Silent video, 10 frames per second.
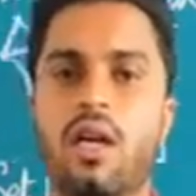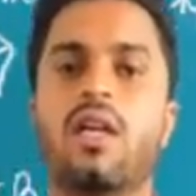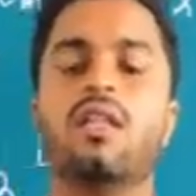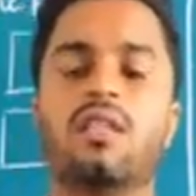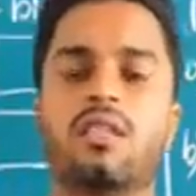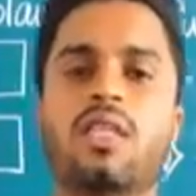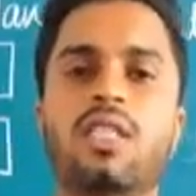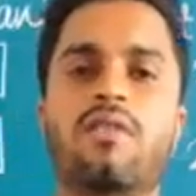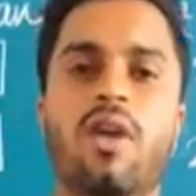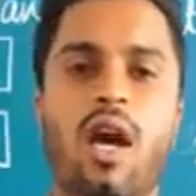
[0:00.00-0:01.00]
In the
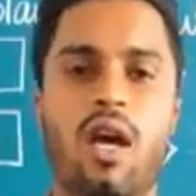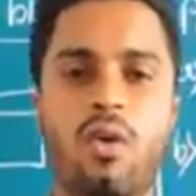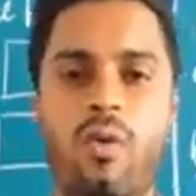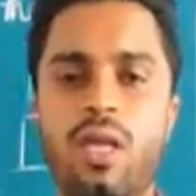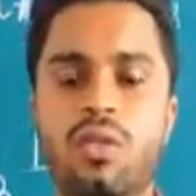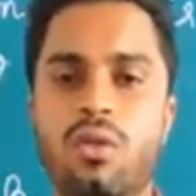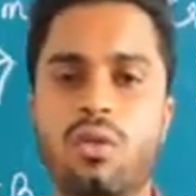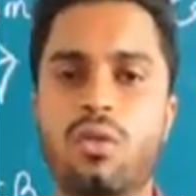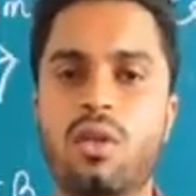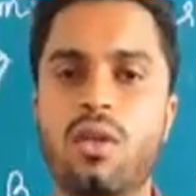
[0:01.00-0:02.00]
sense, we are going to
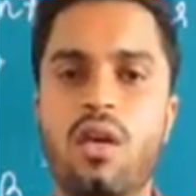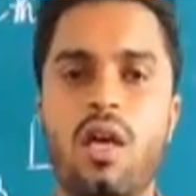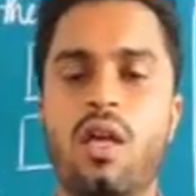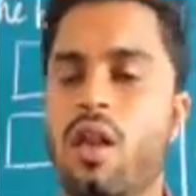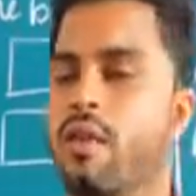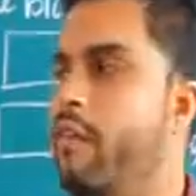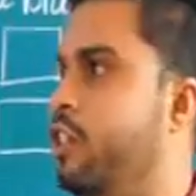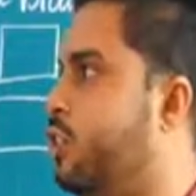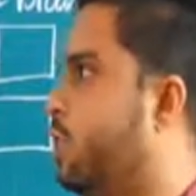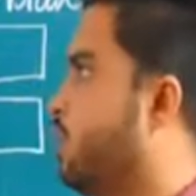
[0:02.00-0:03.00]
do the
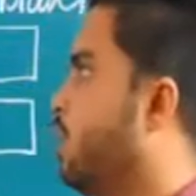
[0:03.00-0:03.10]
revision.